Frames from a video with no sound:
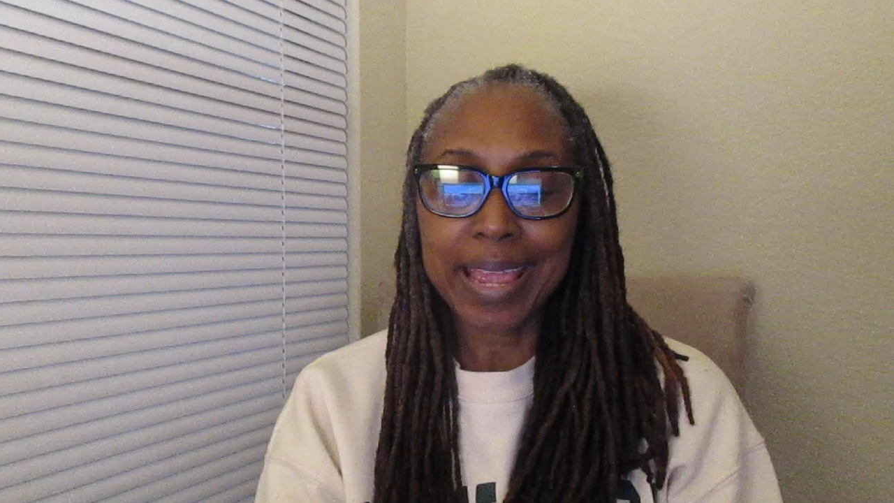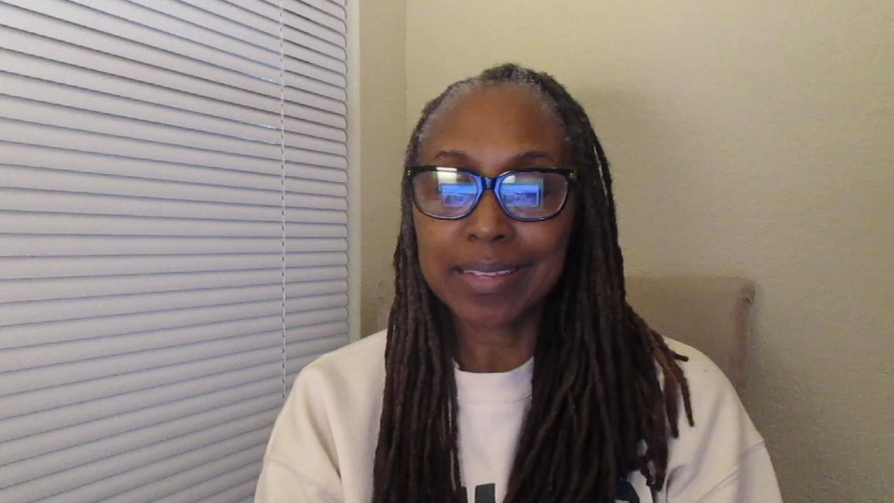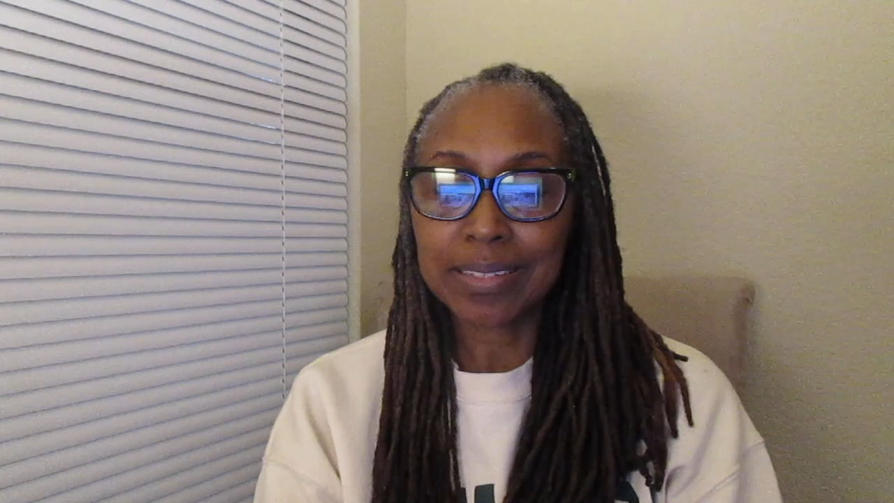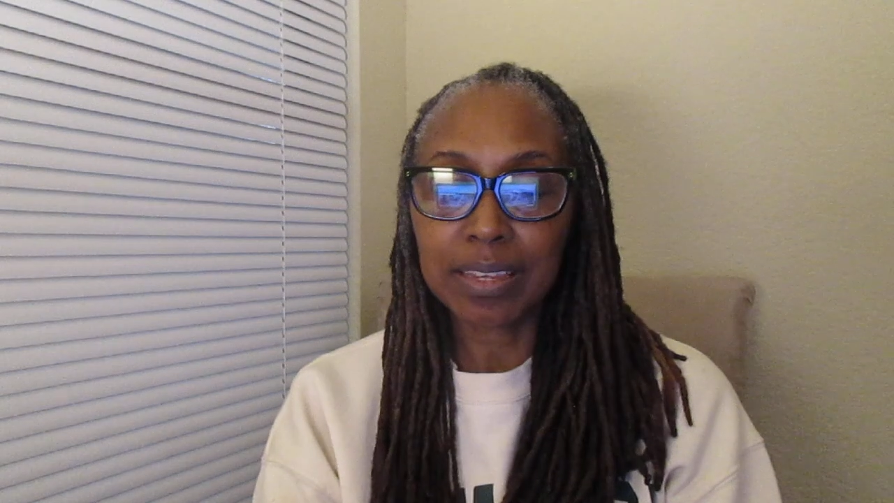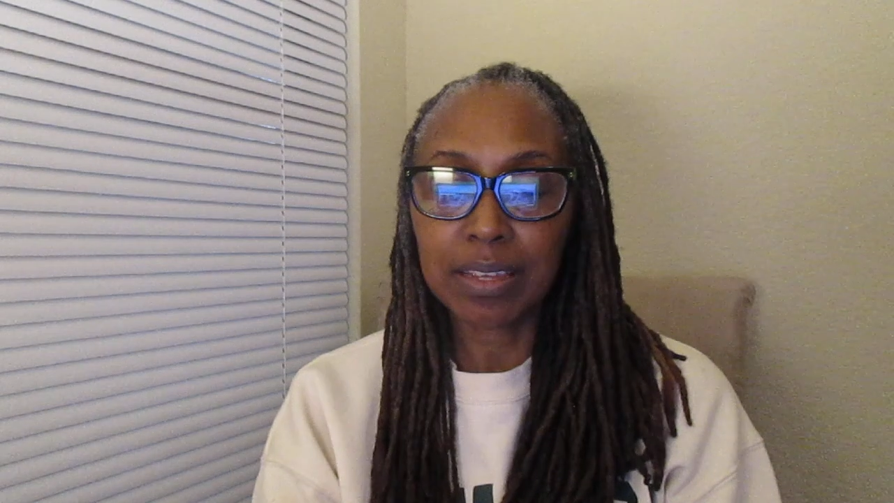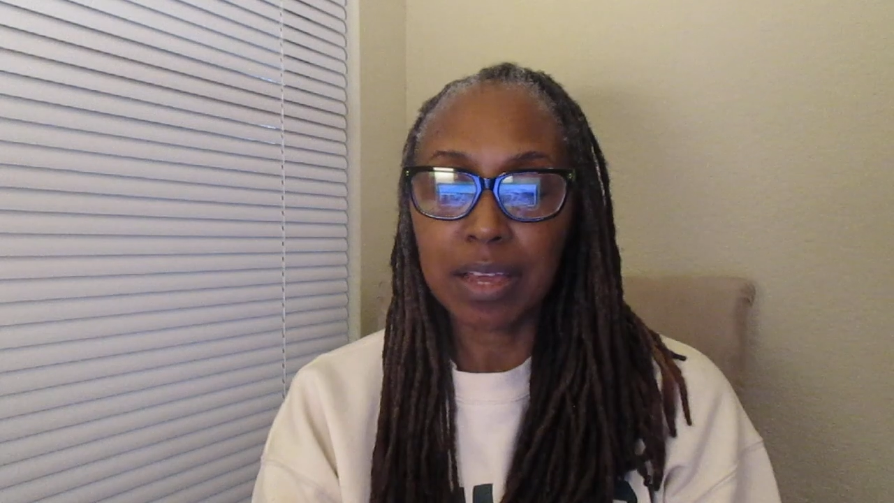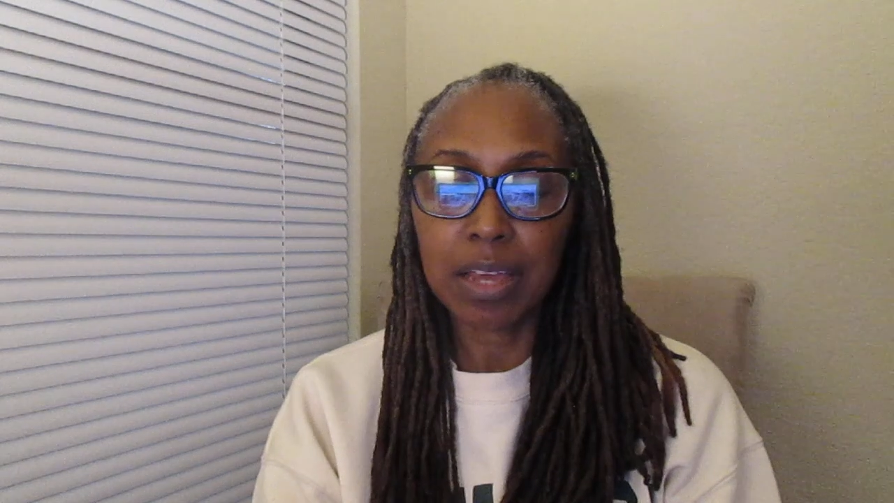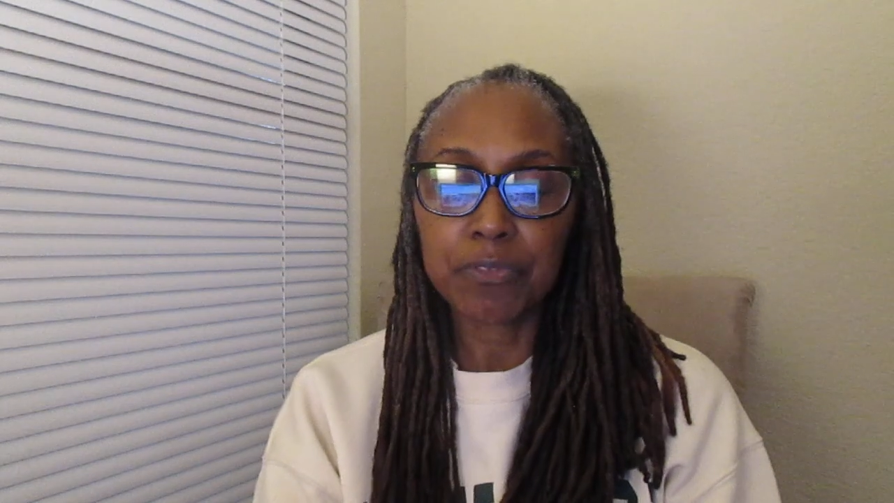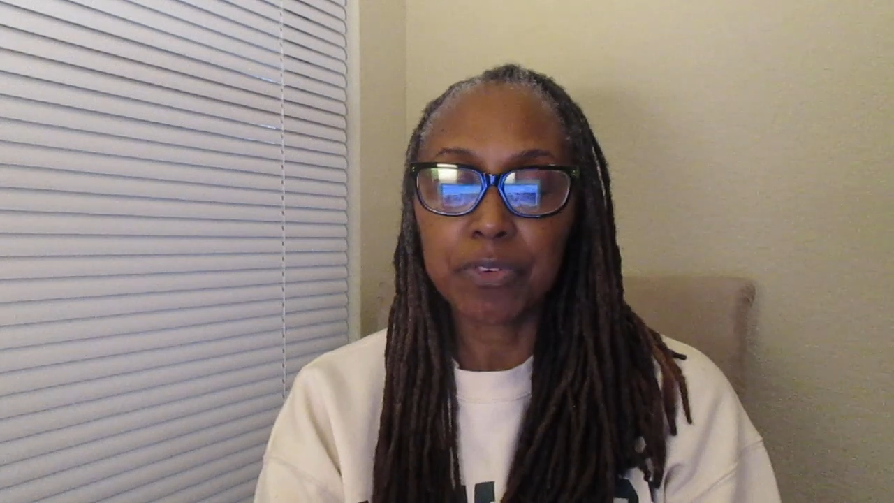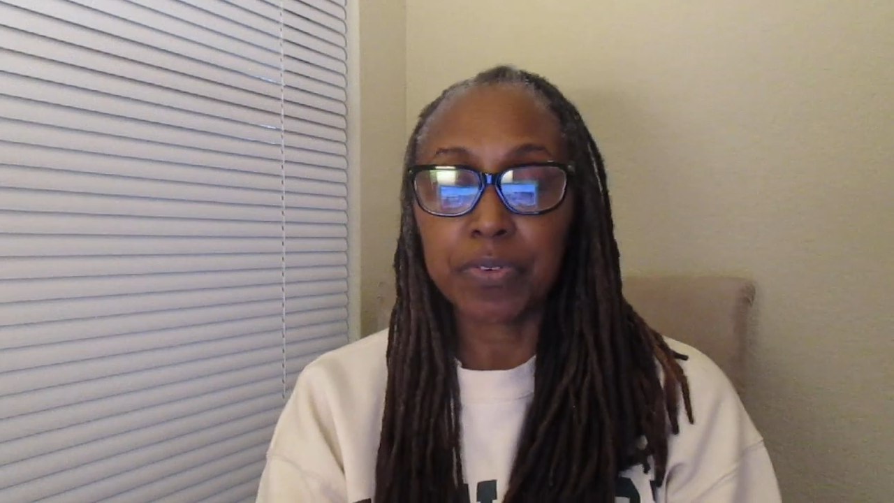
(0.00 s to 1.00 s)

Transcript: asking God for